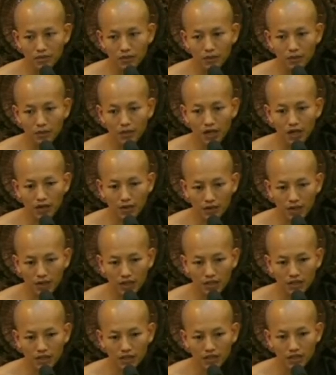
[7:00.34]

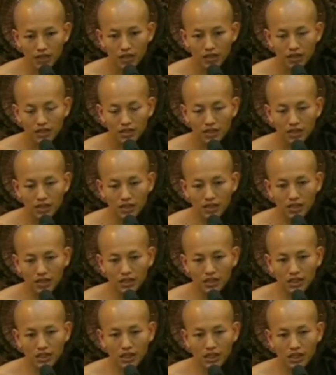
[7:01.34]
run. That
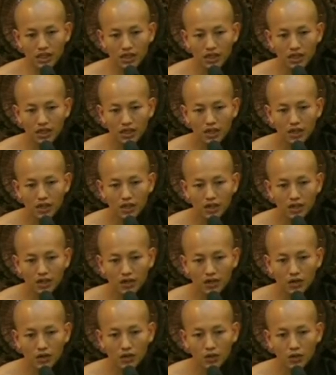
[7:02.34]
is the
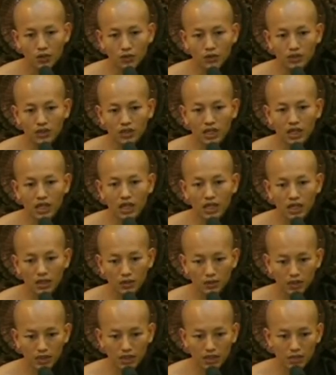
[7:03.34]
wholesome
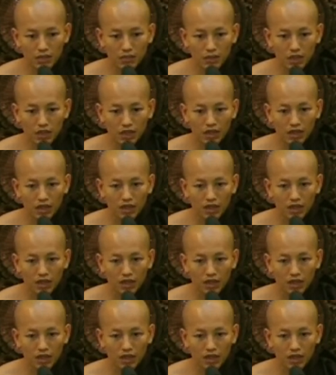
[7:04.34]
heavy karma.